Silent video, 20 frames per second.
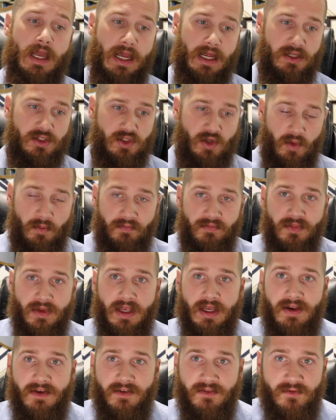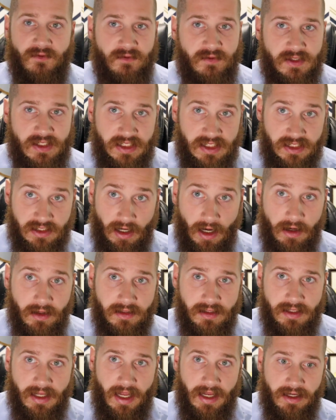And so to start
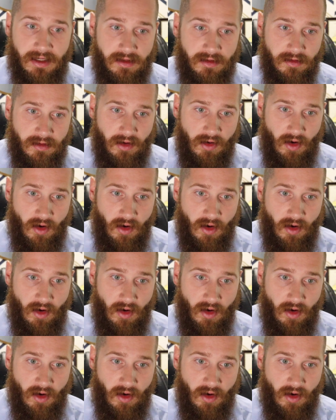today,